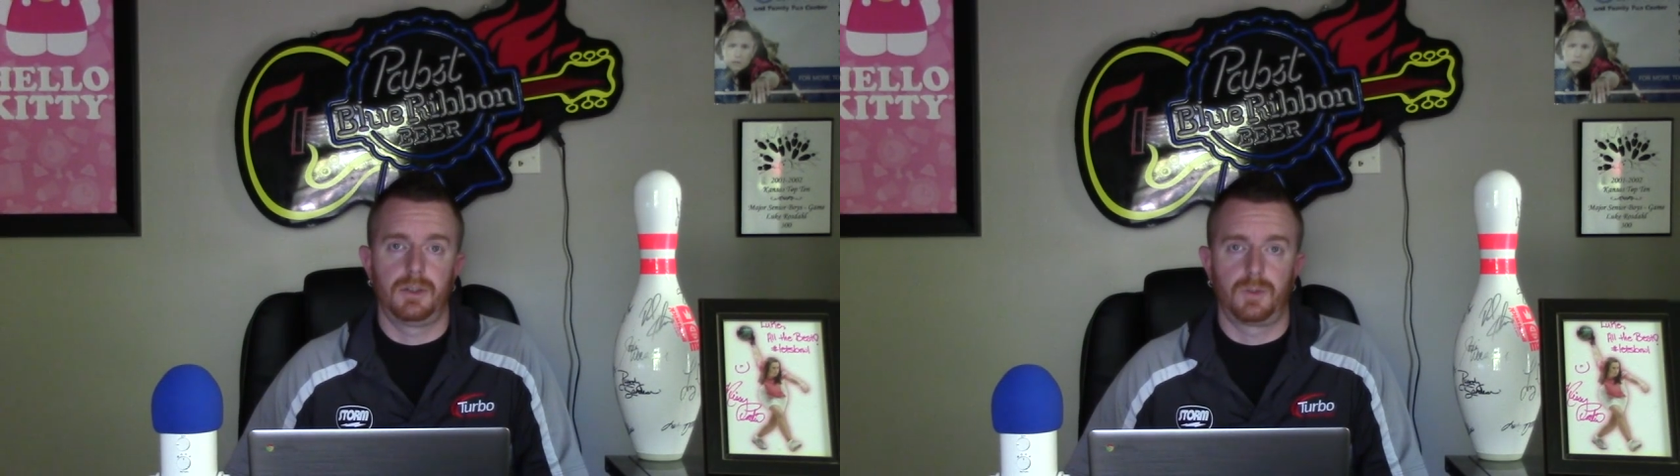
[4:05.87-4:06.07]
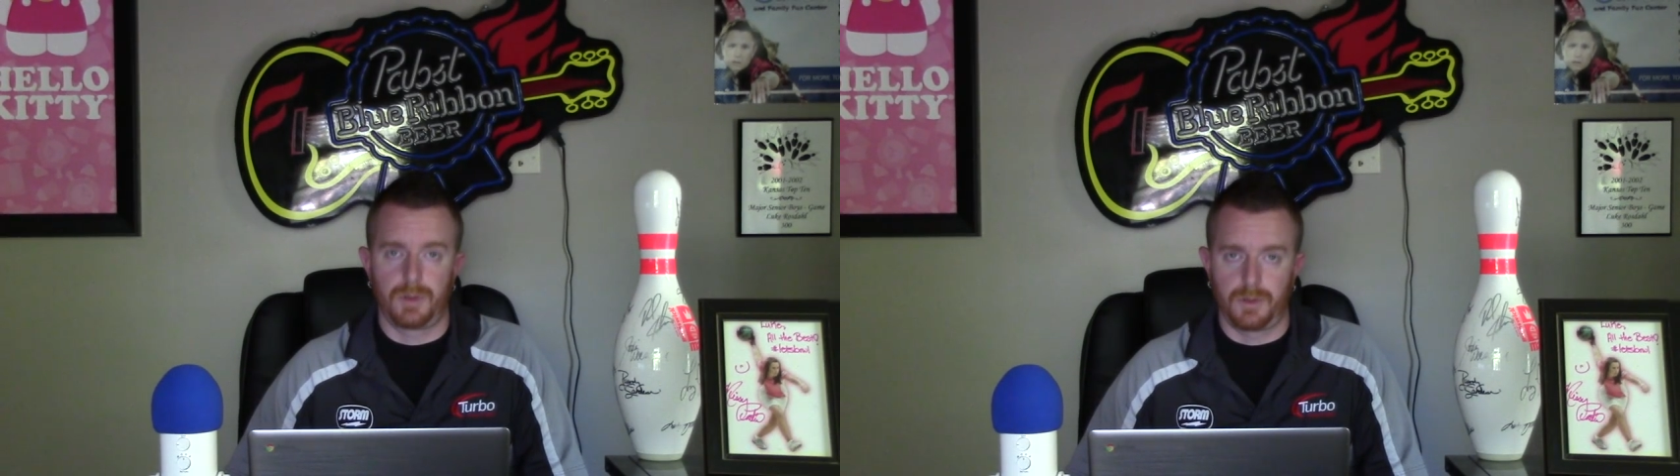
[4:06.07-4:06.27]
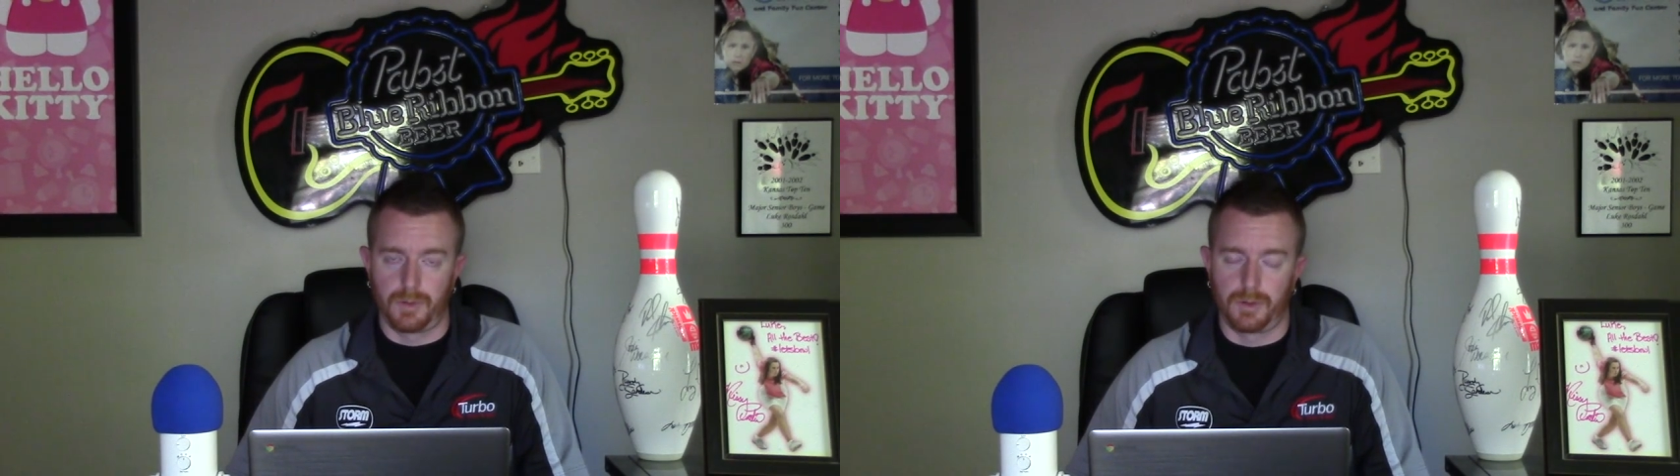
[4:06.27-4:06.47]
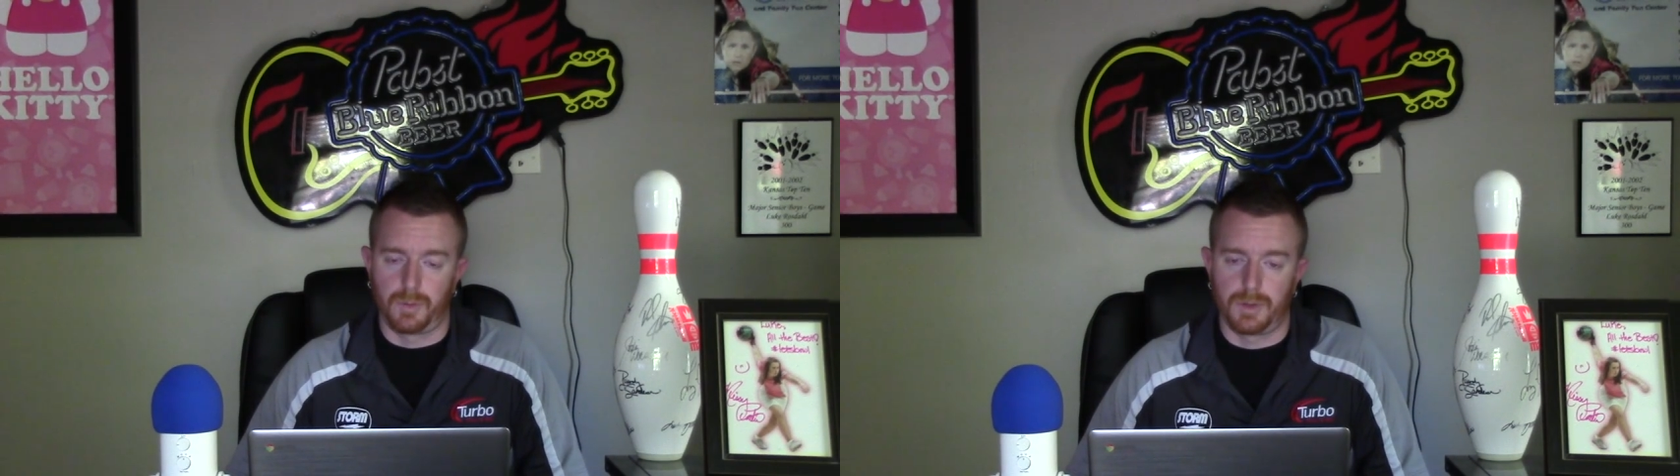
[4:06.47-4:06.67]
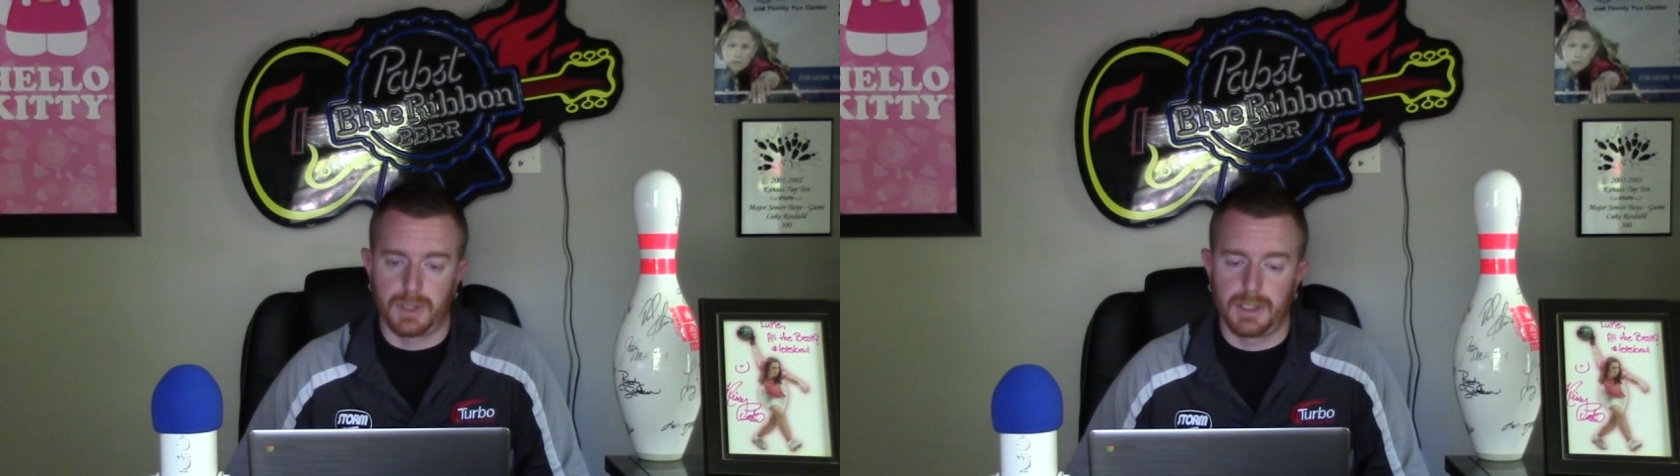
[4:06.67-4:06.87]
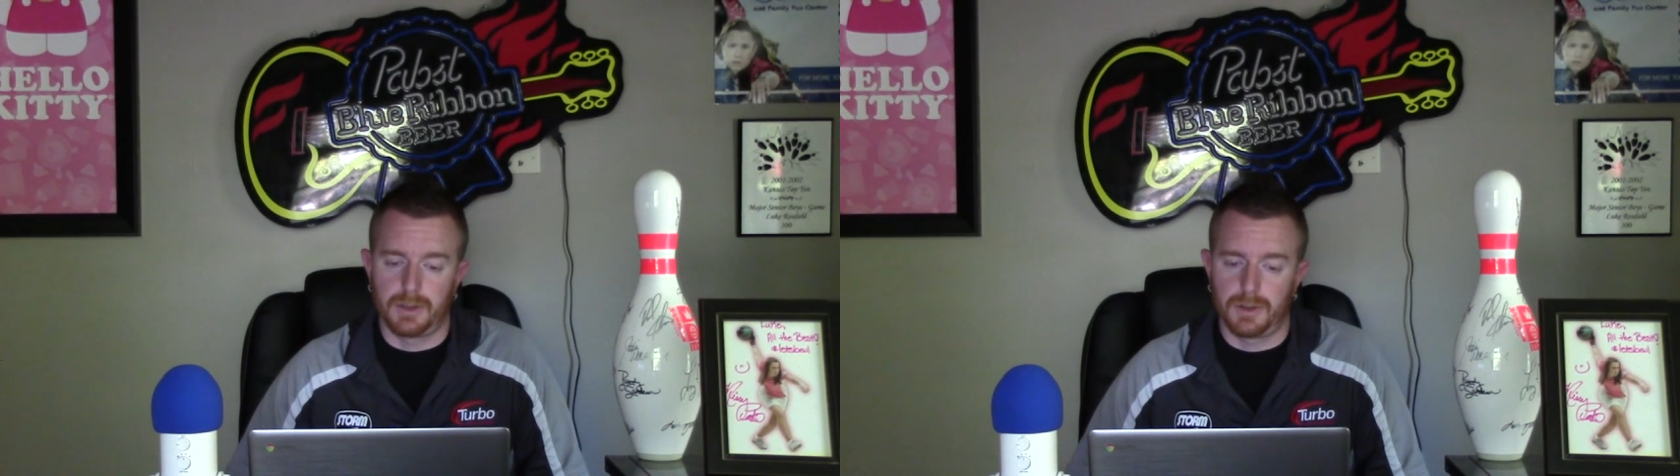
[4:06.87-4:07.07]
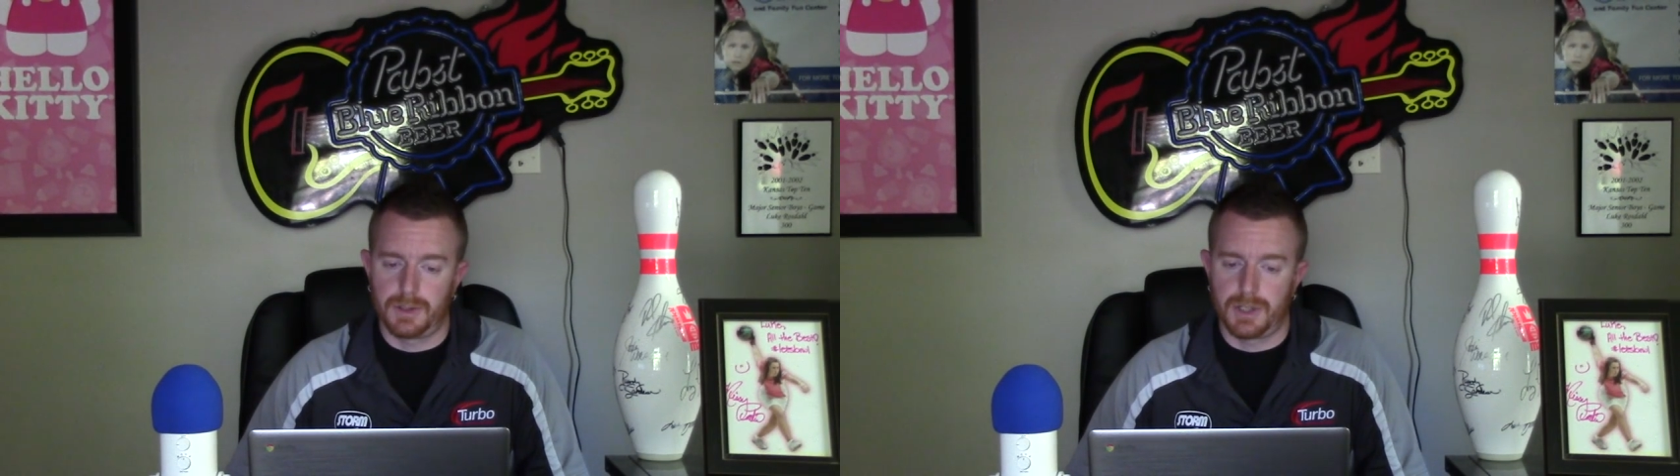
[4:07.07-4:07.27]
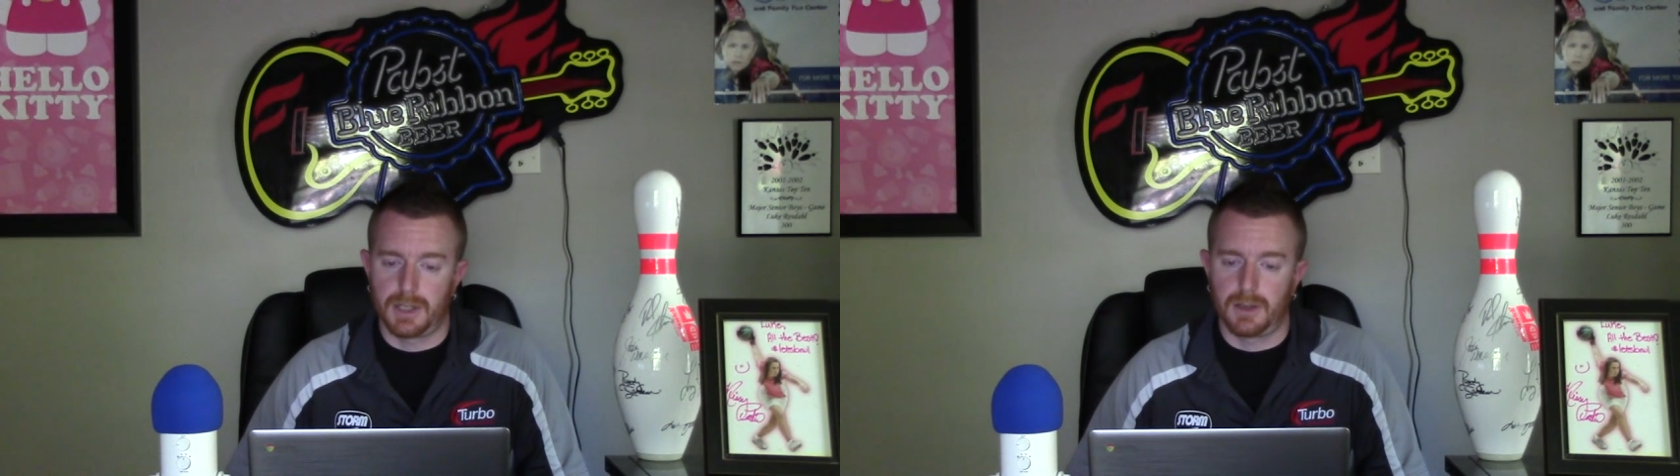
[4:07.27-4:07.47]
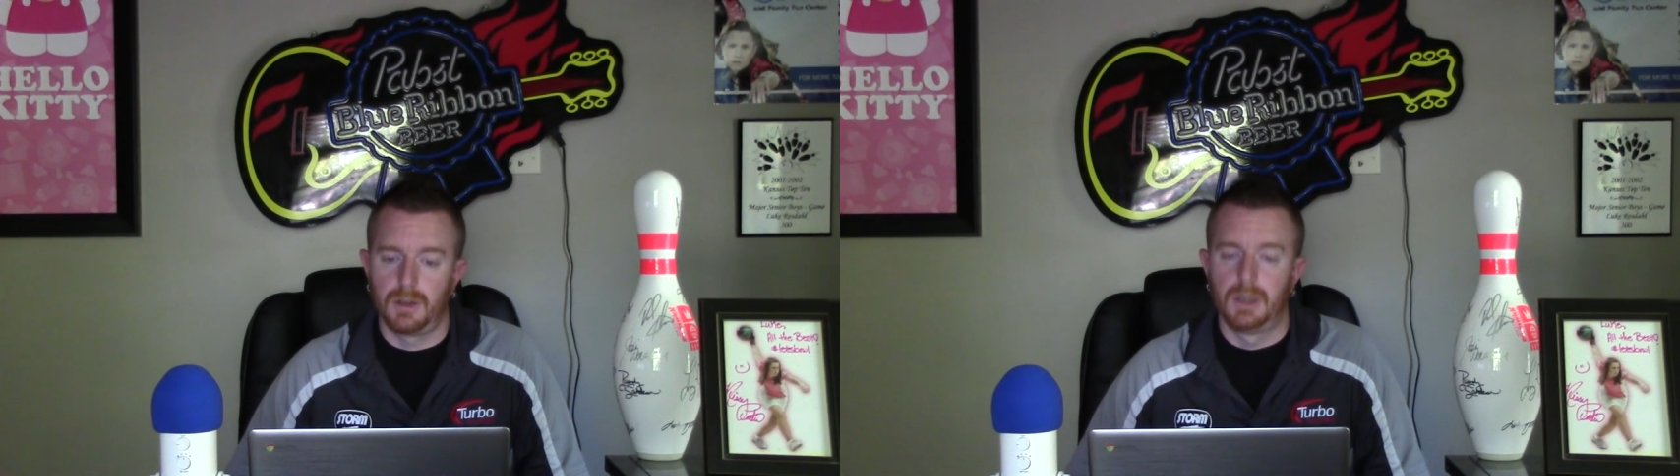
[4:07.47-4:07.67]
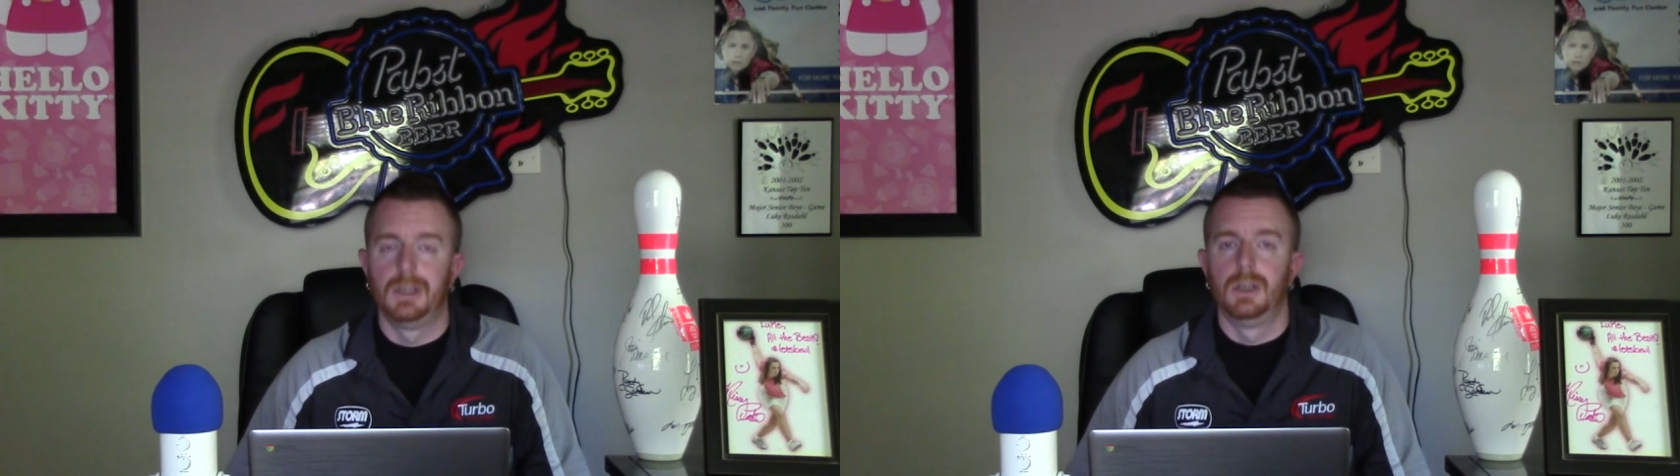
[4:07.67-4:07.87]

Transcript: It's one of the first ones I did on the channel,